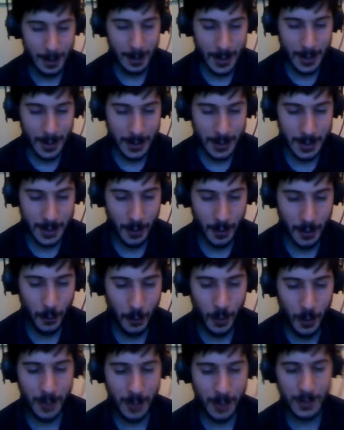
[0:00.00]
So
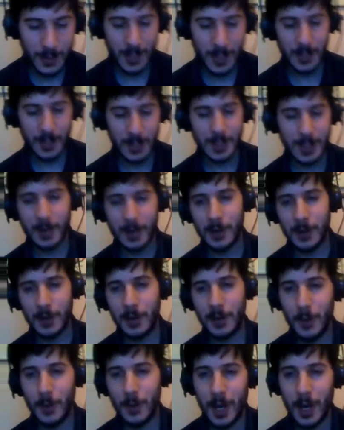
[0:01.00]
what else can I tell
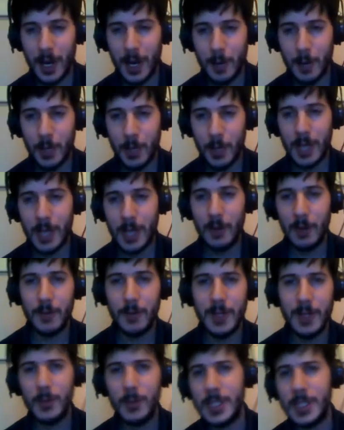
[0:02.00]
you? Pietnov
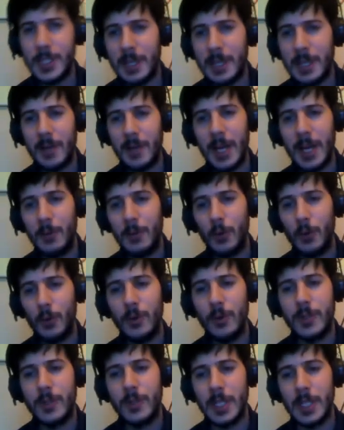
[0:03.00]
didn't receive any
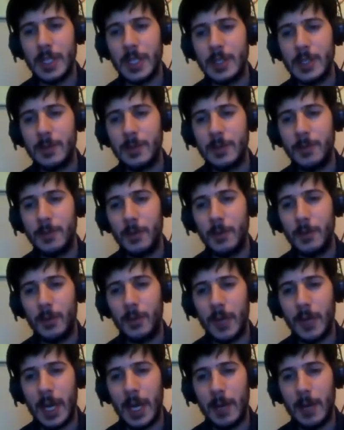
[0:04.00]
royalties for
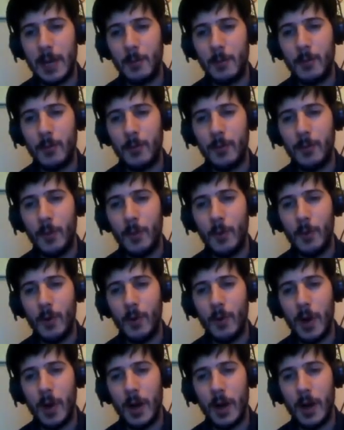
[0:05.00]
the game
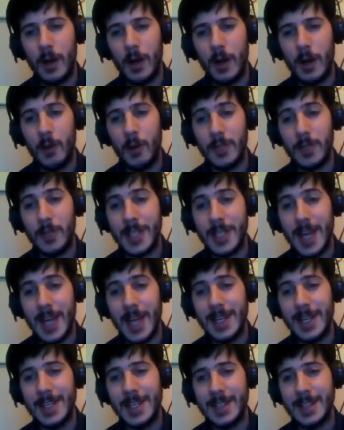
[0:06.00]
for over 10
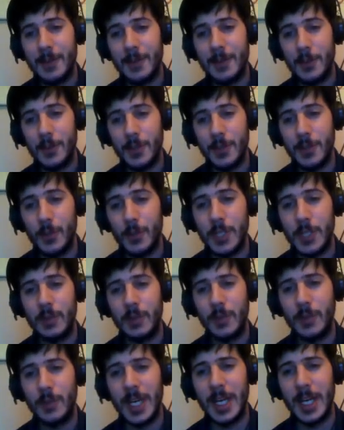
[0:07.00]
years after its
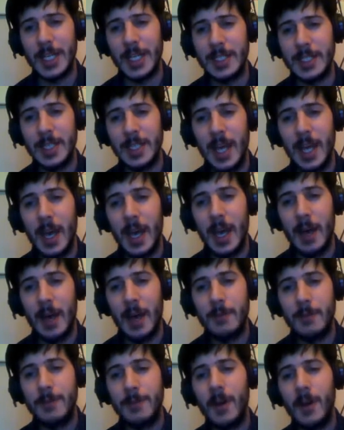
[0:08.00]
original release,
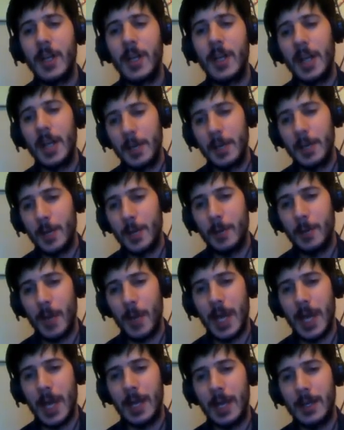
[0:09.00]
finally being
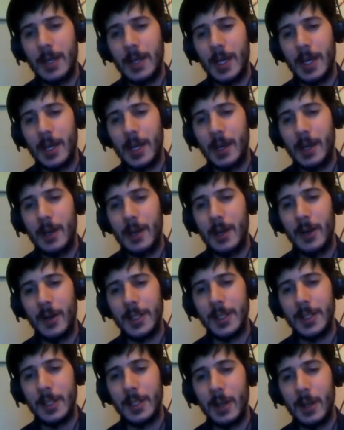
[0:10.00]
paid in
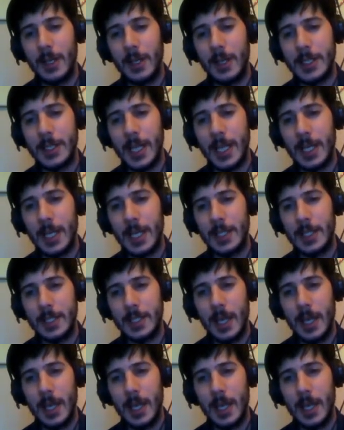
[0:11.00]
1996